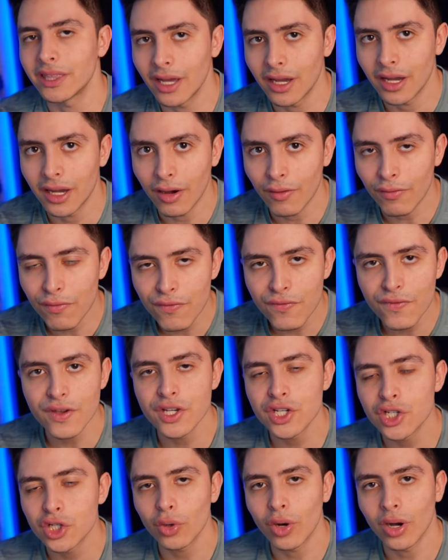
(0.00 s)

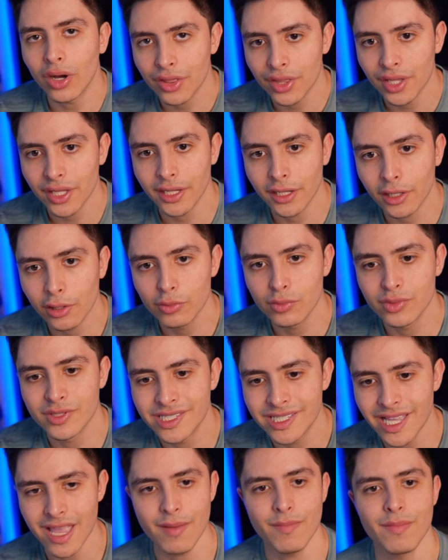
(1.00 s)
official Athletic Club
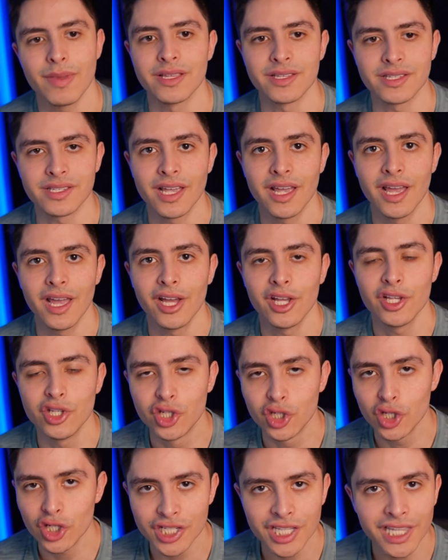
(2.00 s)
statements,
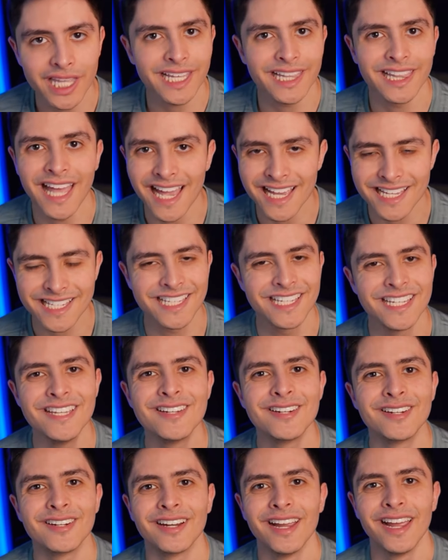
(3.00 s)
just like last
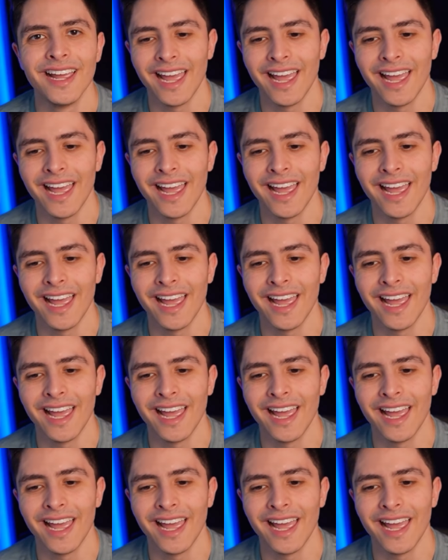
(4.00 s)
year.